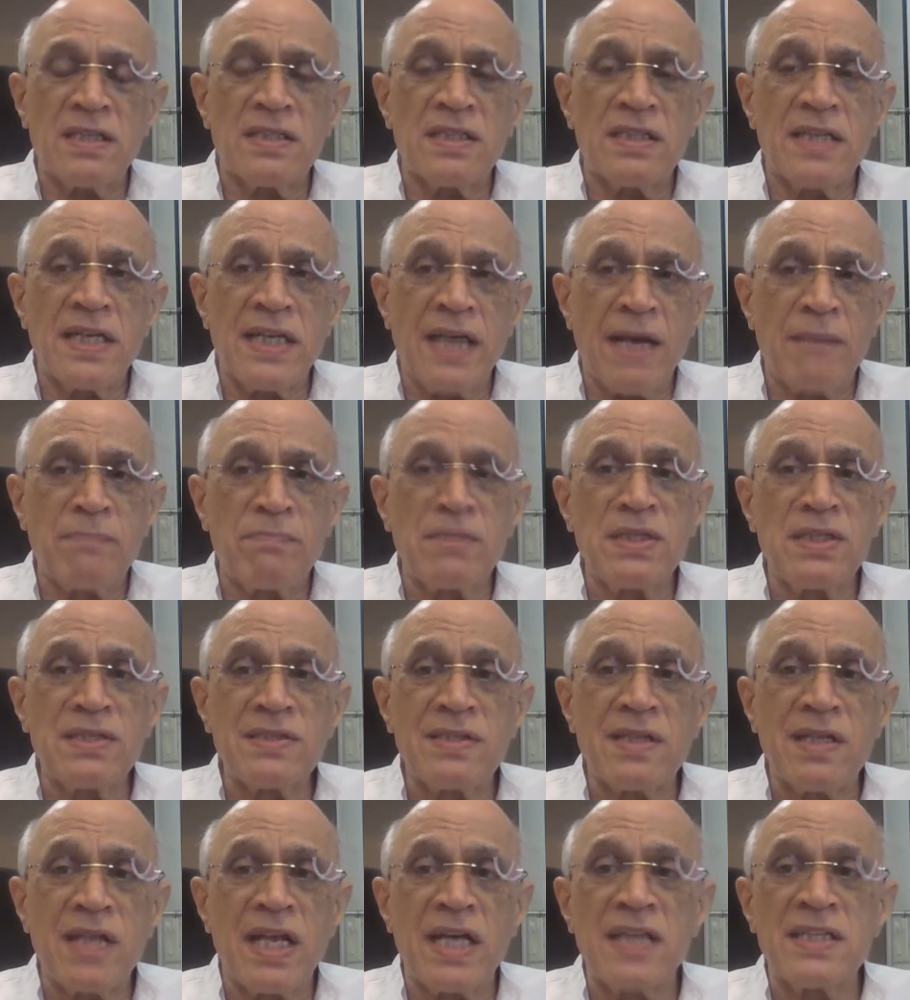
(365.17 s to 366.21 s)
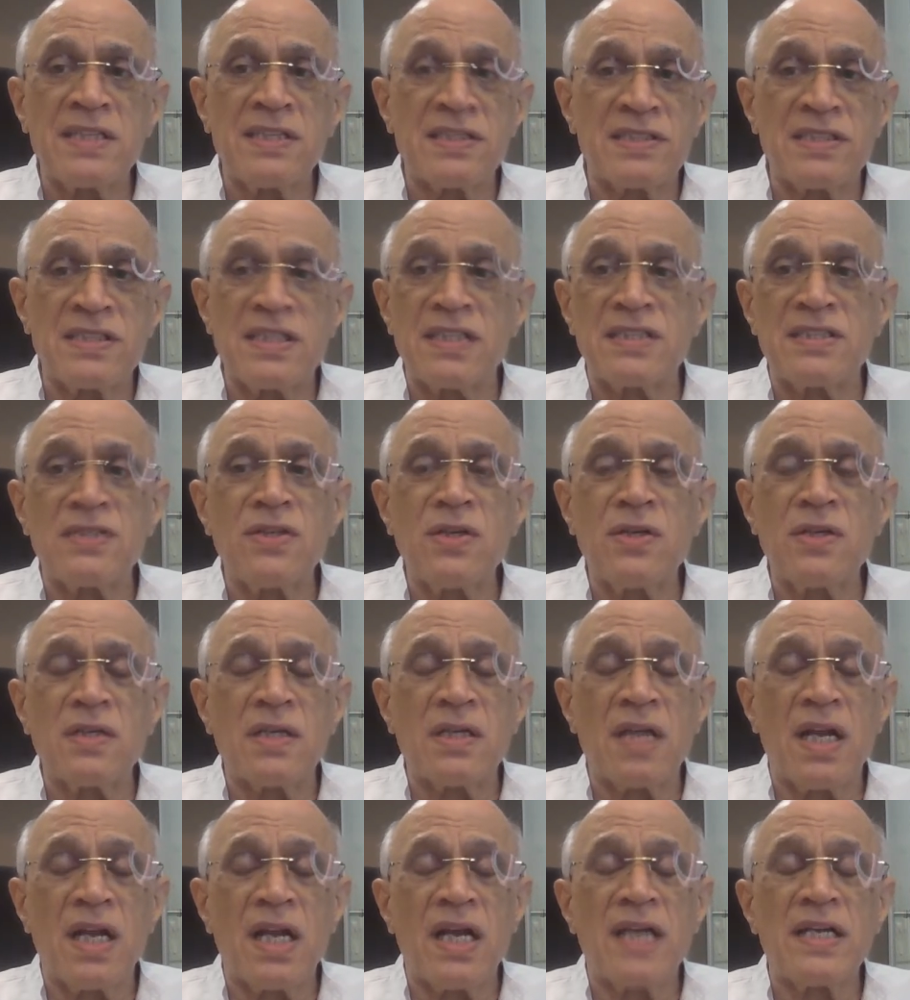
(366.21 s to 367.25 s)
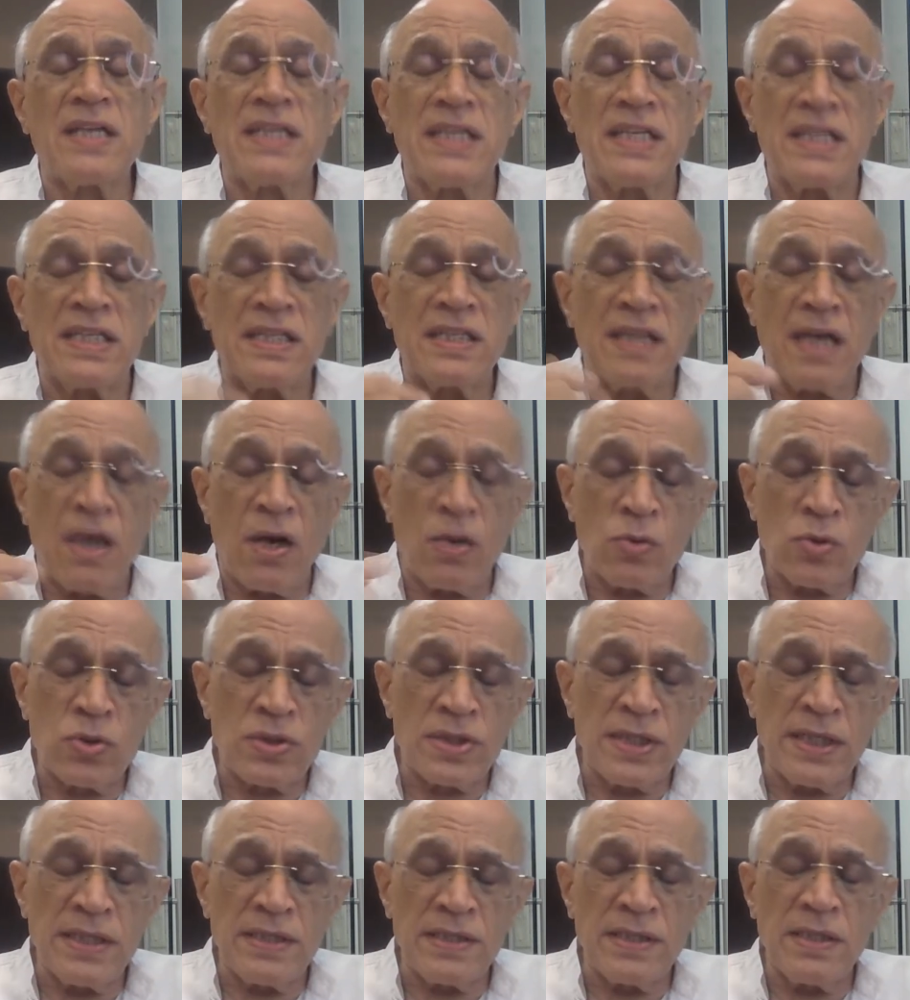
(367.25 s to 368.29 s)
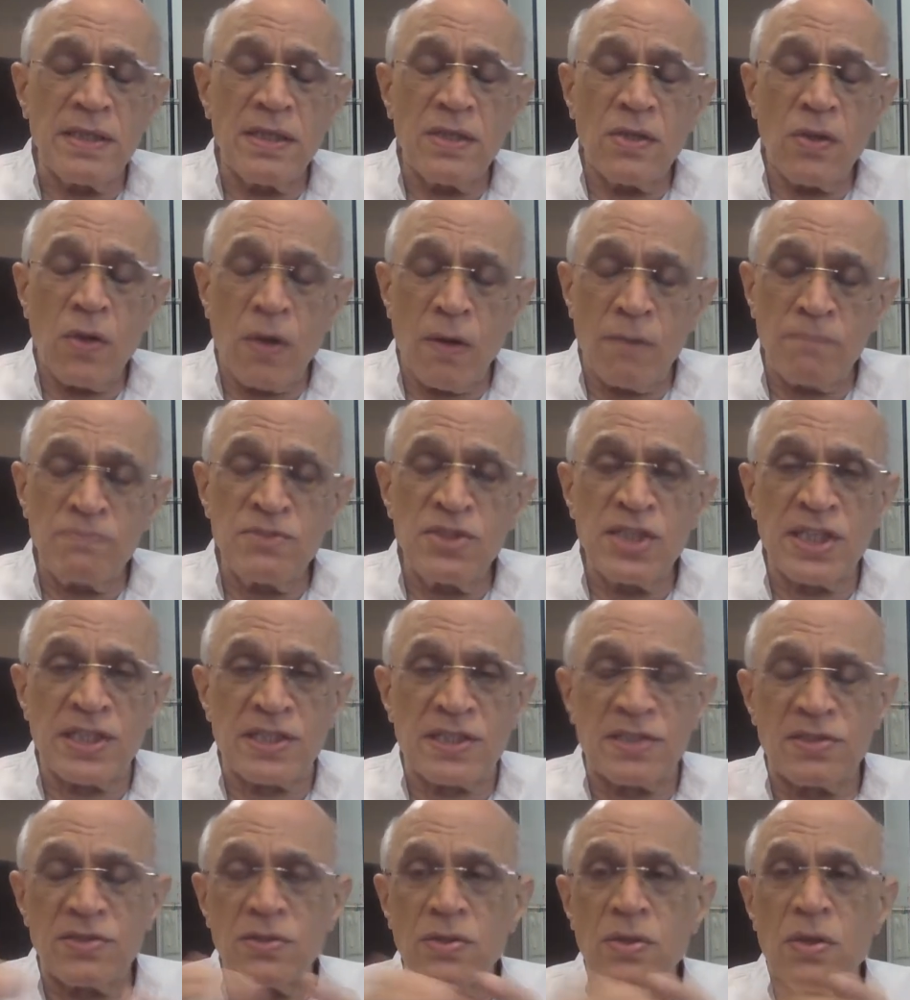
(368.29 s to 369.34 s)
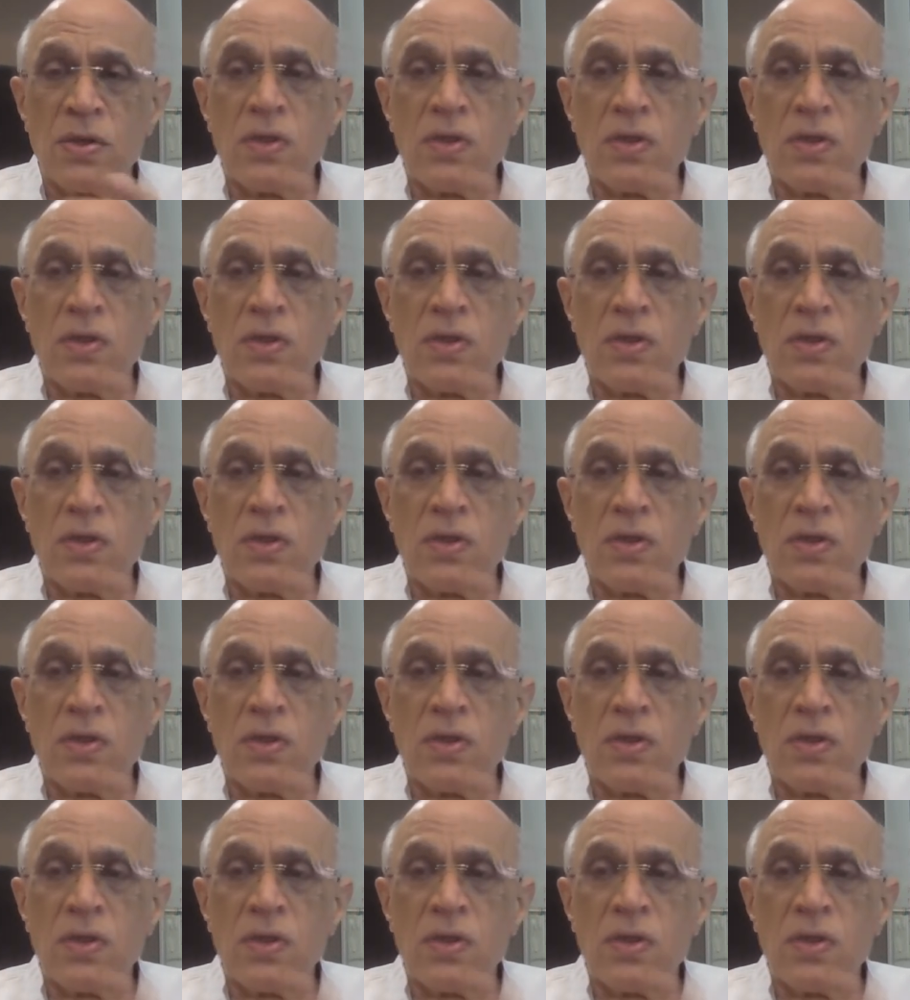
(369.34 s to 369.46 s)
that happiness does not lie in outside objects.